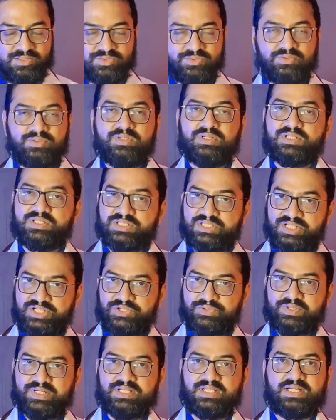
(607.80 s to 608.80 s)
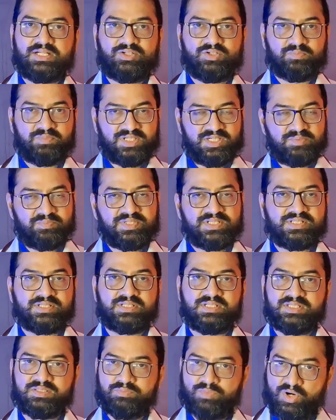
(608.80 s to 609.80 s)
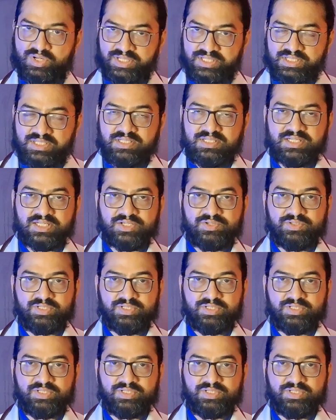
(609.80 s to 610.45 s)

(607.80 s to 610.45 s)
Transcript: Also, see to it that your blood pressure is monitored